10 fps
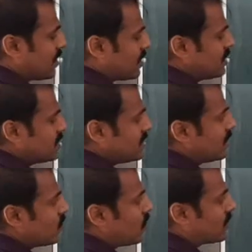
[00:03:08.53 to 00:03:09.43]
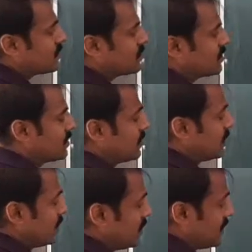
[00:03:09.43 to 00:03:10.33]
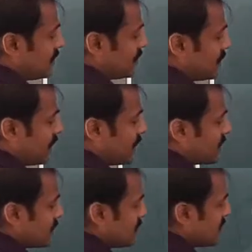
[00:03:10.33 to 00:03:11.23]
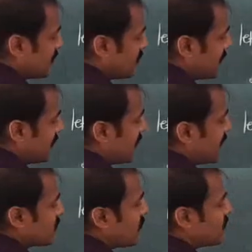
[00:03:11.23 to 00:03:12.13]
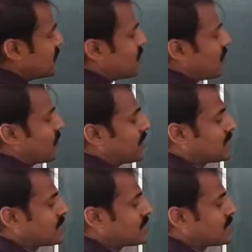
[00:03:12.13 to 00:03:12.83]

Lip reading: consider what? Here is the term d dx of g of x,